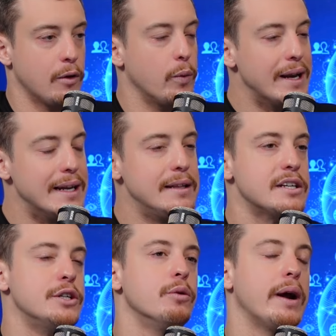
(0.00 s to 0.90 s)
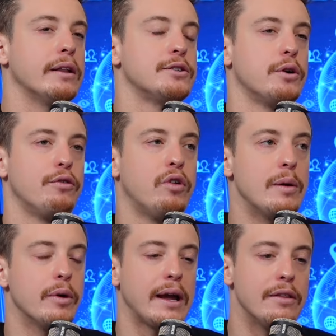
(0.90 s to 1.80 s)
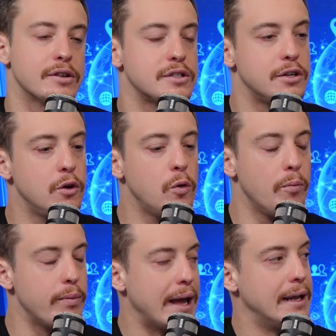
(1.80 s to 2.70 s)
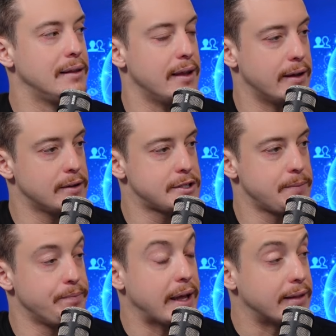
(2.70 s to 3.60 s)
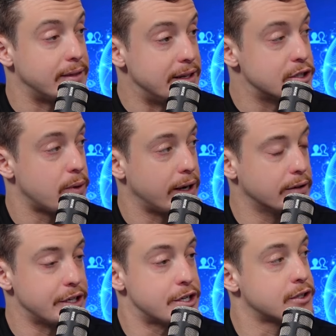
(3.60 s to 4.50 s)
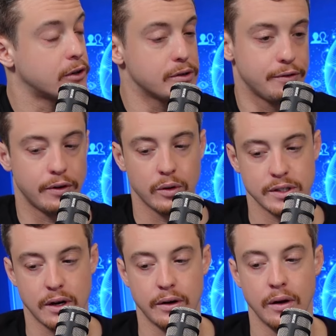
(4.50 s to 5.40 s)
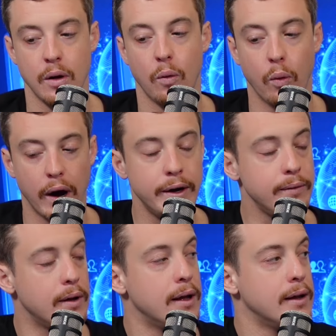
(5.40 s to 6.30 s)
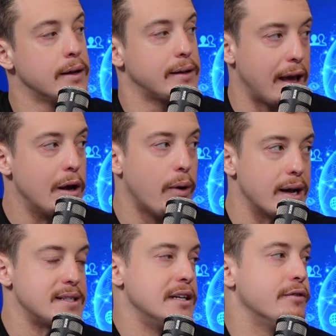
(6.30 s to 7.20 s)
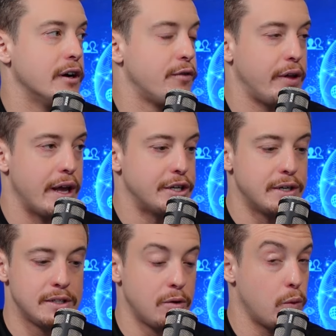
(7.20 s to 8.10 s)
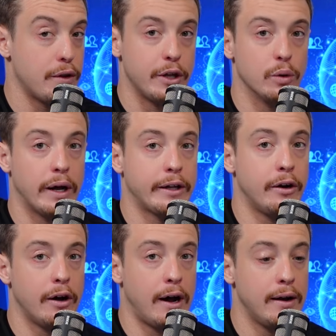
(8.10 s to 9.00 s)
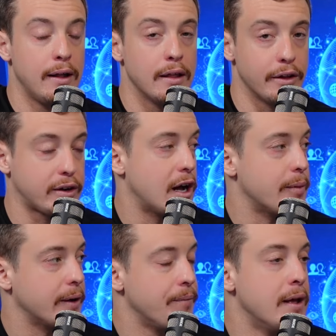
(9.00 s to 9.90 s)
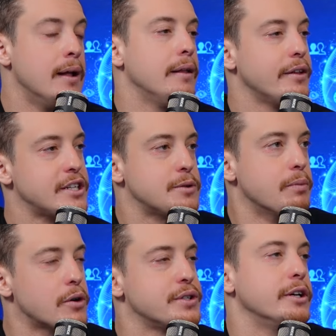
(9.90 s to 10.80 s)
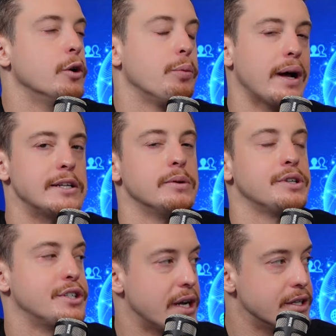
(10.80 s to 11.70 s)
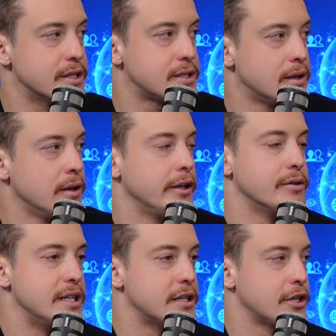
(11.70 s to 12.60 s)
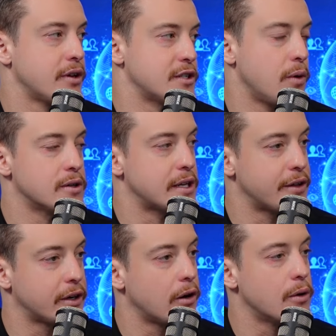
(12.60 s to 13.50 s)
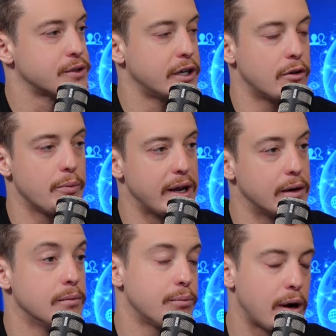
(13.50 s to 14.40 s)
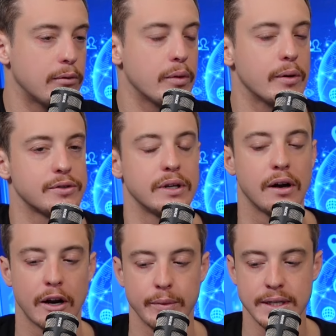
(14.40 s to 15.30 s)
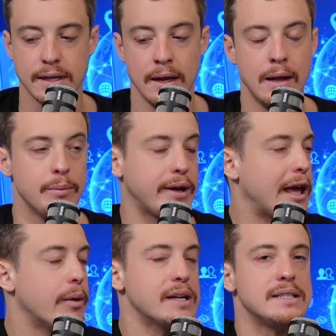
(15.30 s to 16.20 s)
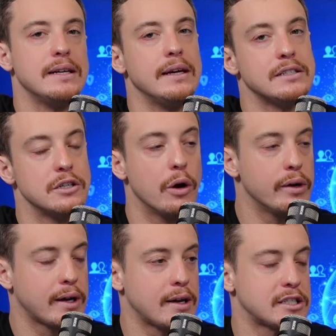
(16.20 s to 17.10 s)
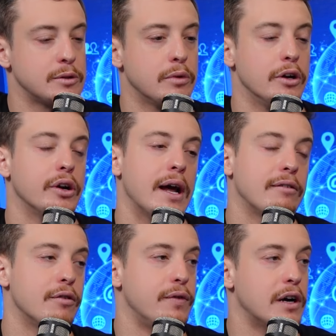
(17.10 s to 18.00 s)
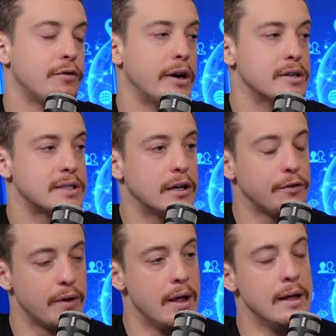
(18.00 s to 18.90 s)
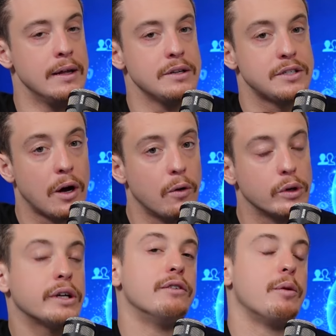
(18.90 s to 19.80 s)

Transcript: We need this new regulatory framework. And there's two main things that these regulations are going to focus on. One, KYC verifications, whether you like it or not, they're coming. Now, this is mostly going to apply to exchanges. You know, decentralized wallets, I think, are always going to remain probably mostly anonymous. But KYC, it's know your customer. You're going to have to verify yourself. So we're looking